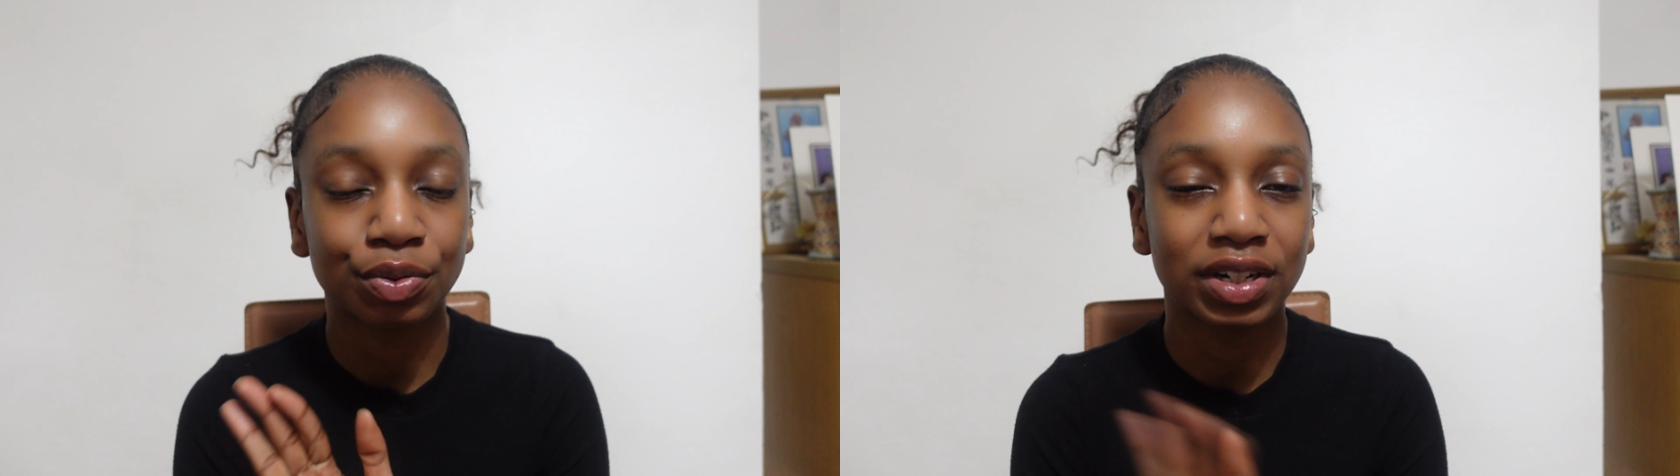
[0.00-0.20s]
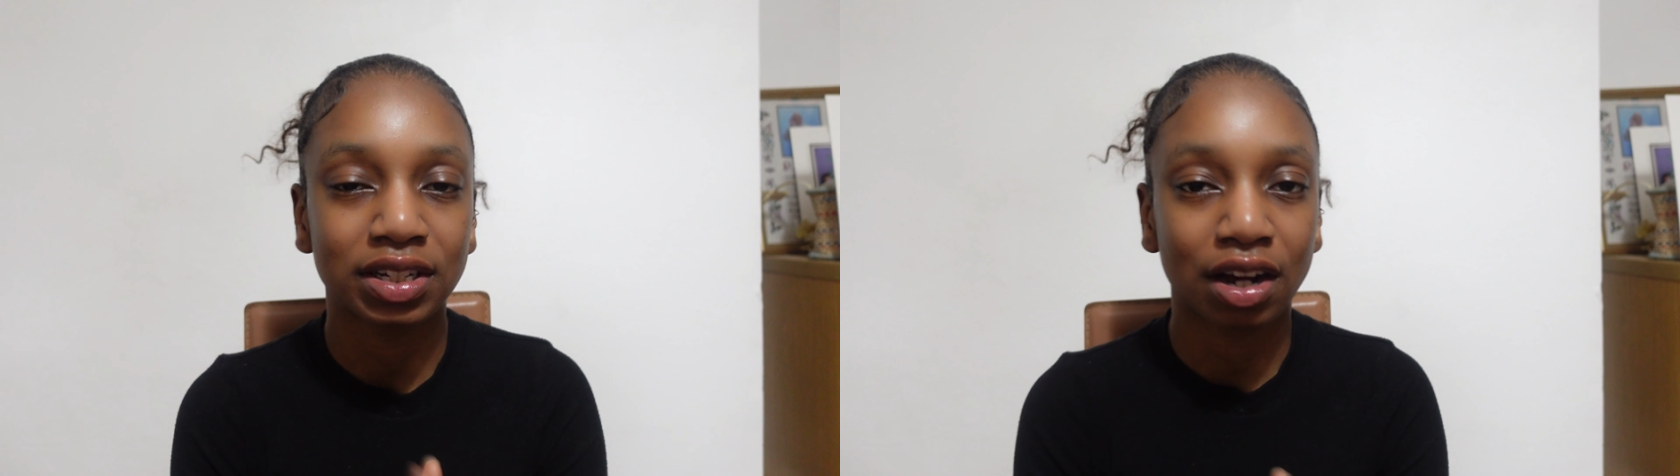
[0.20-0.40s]

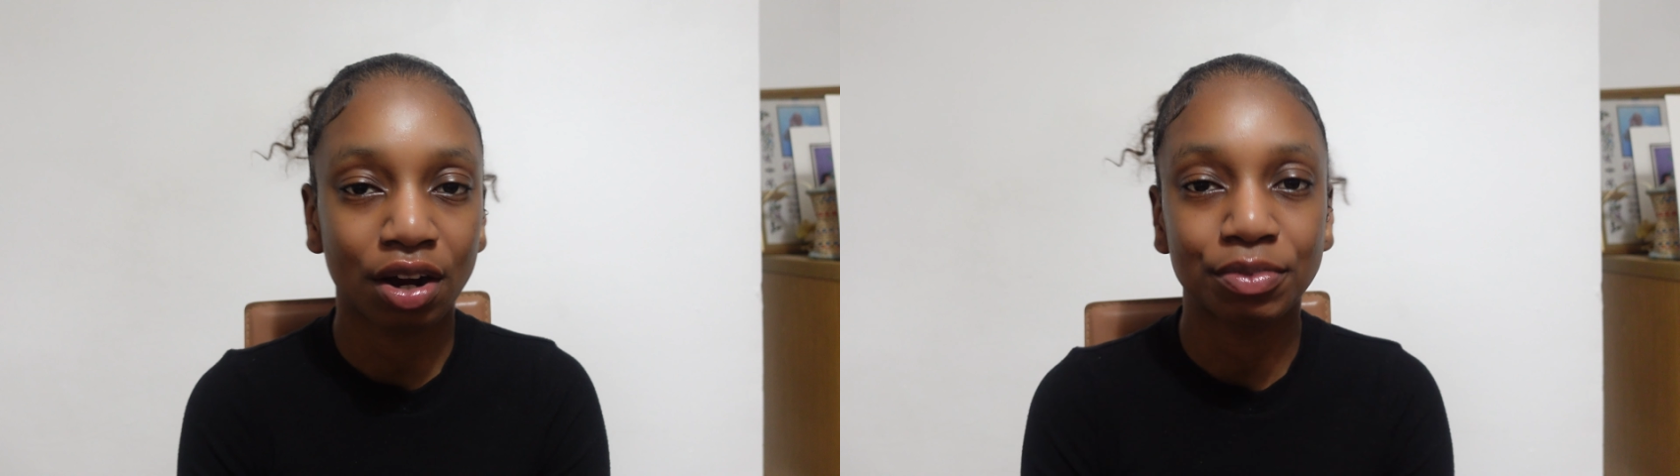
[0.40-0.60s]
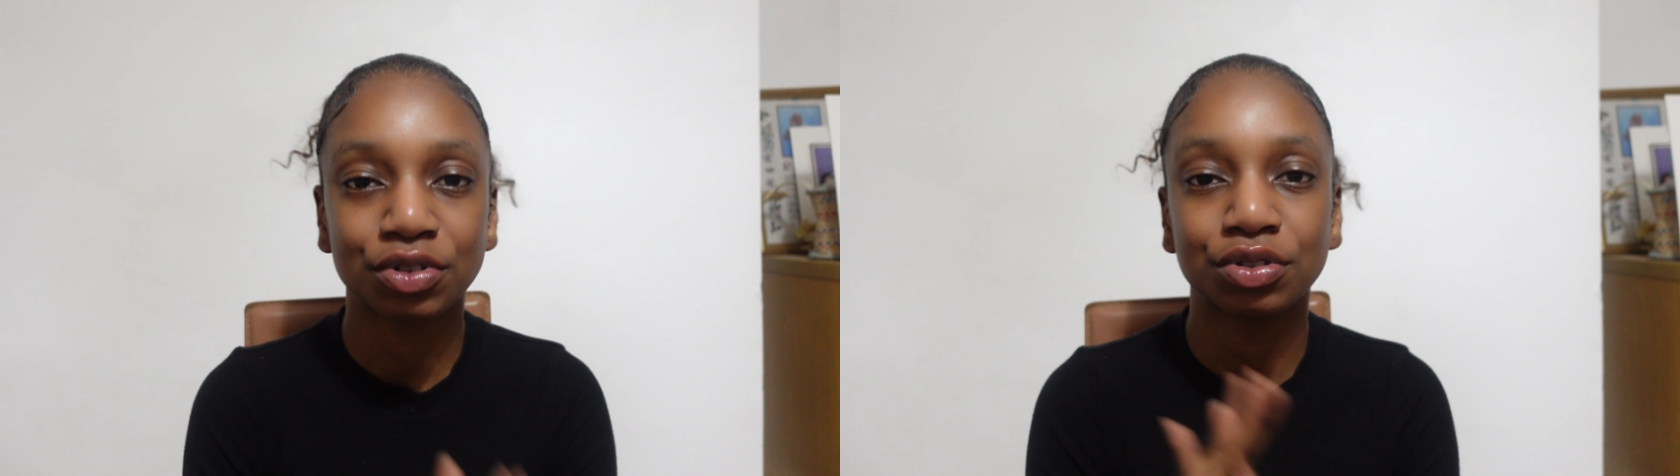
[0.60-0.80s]
when it
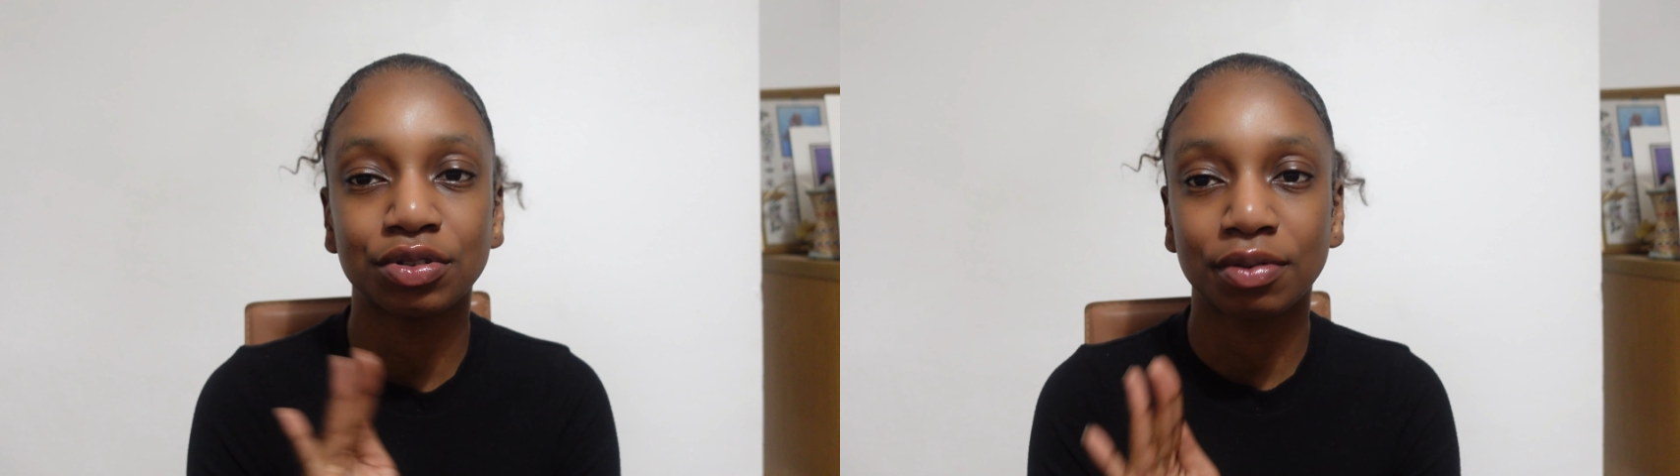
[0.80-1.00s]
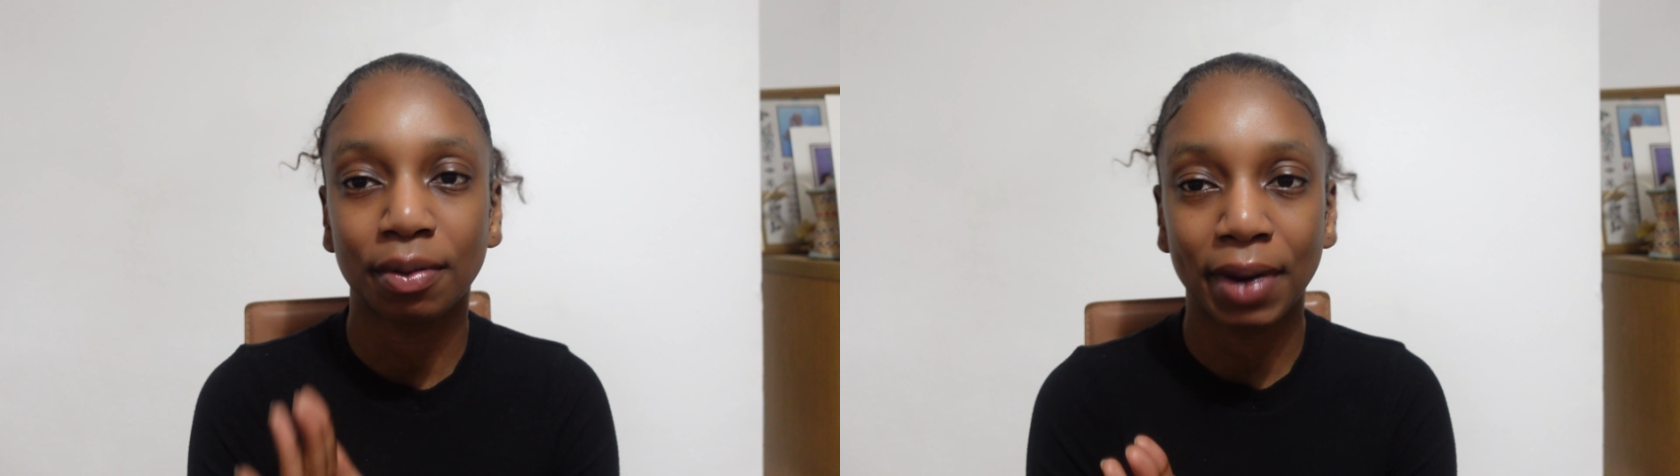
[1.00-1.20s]
comes
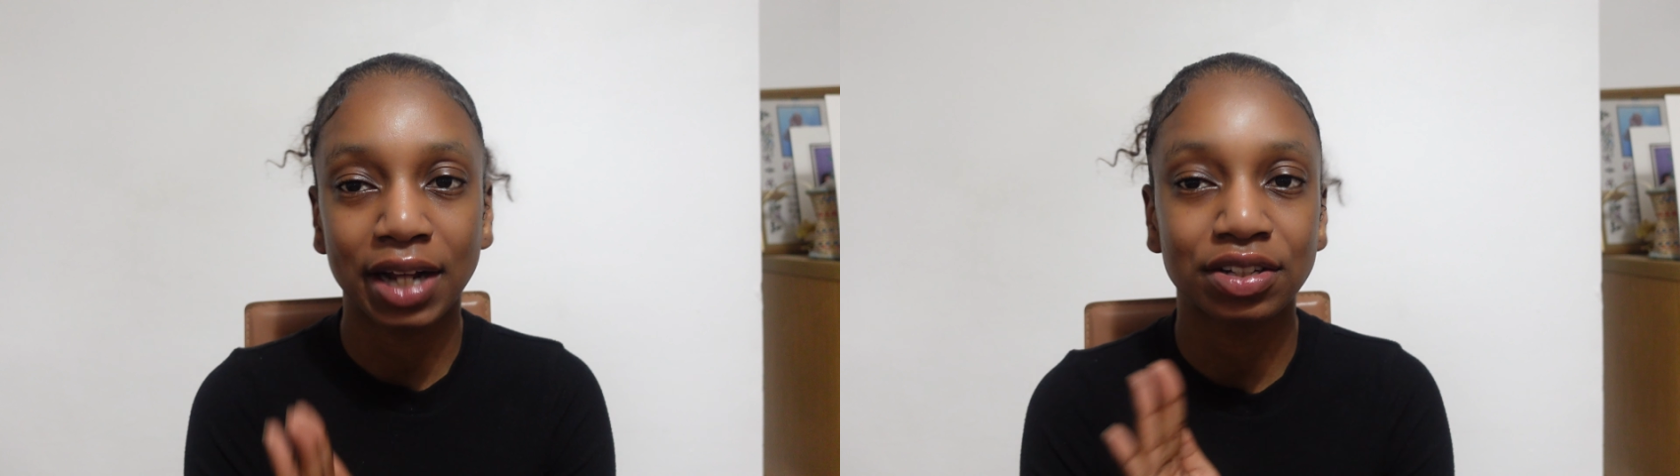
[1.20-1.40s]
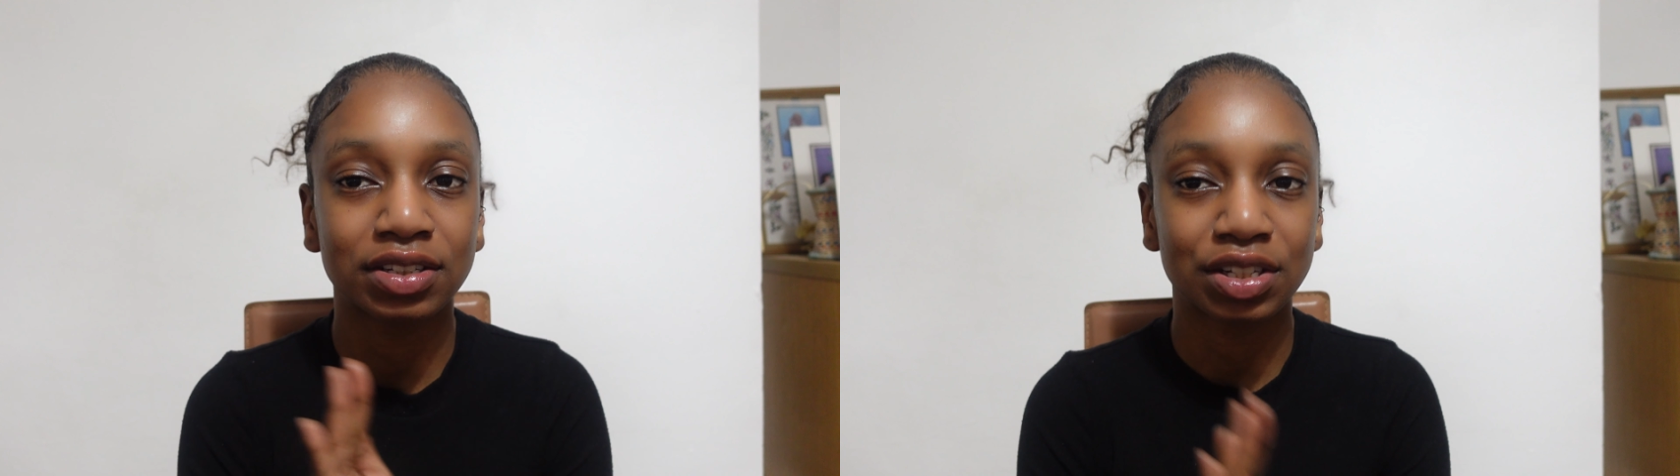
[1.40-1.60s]
to
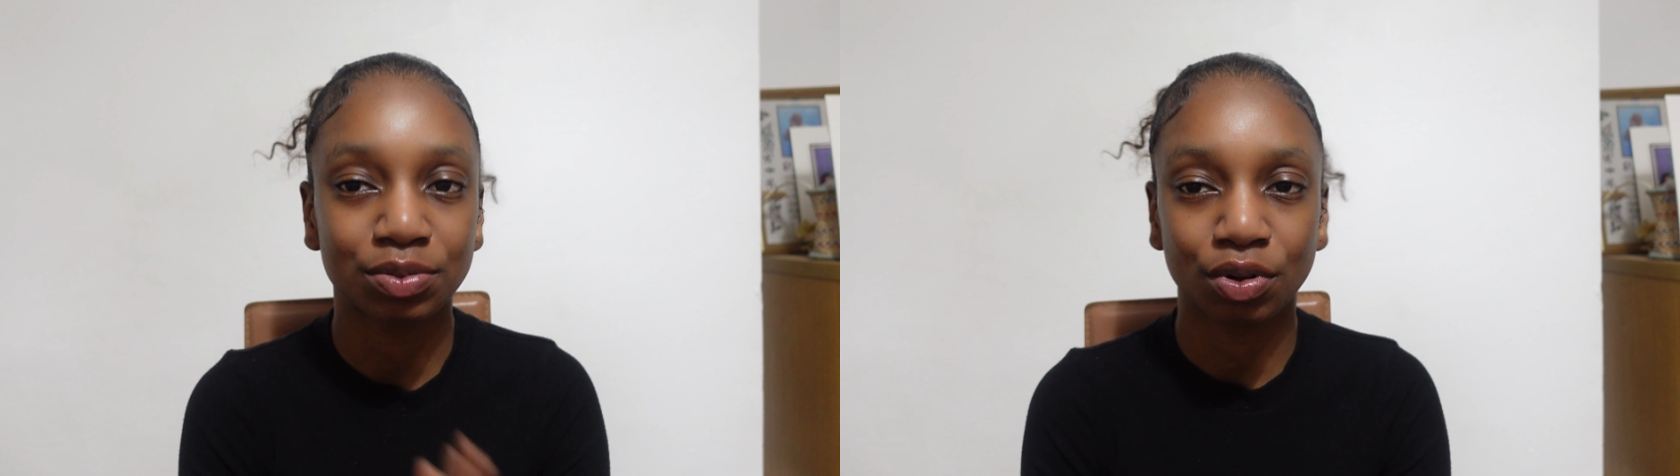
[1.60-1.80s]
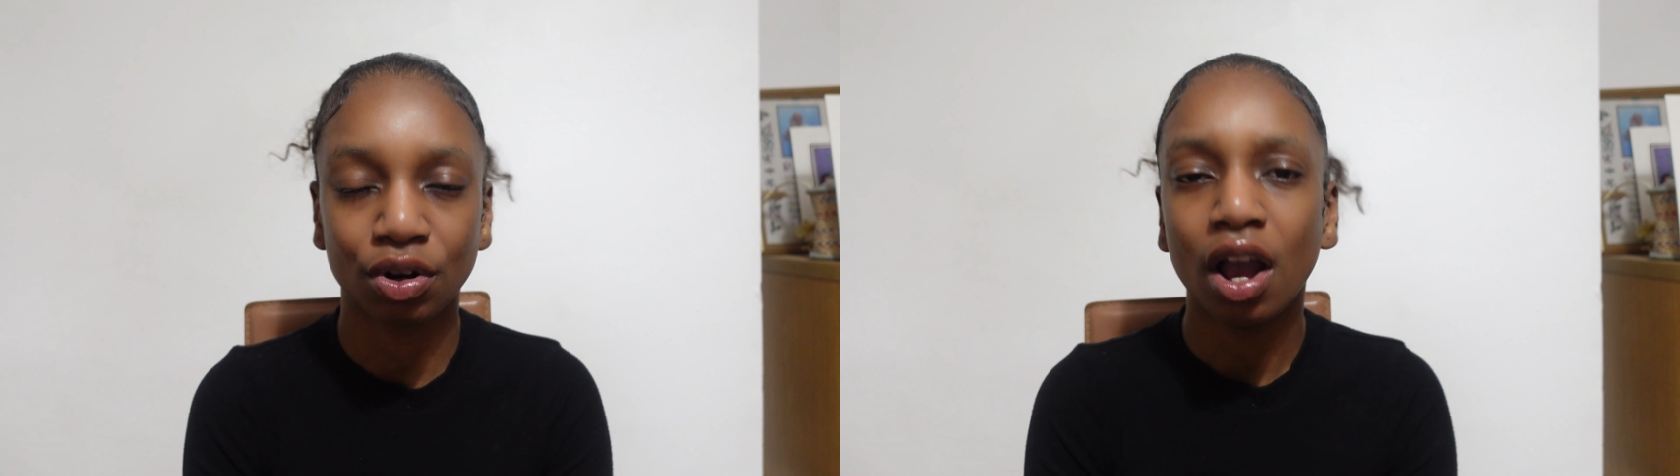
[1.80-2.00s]
patterns as
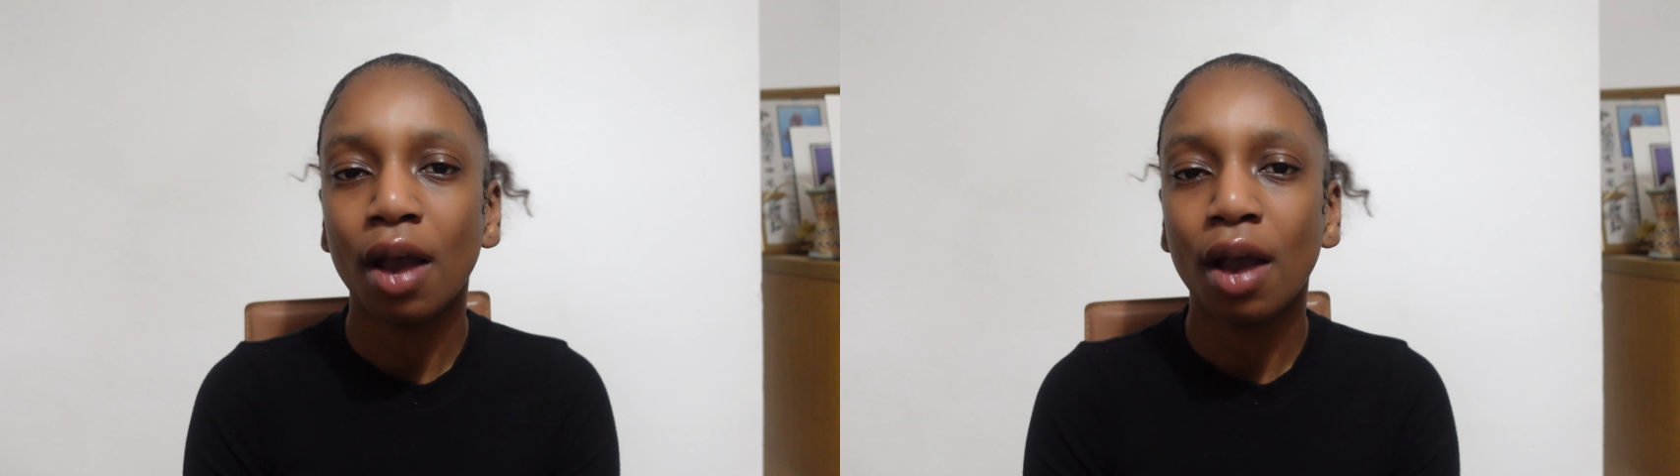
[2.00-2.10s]
well.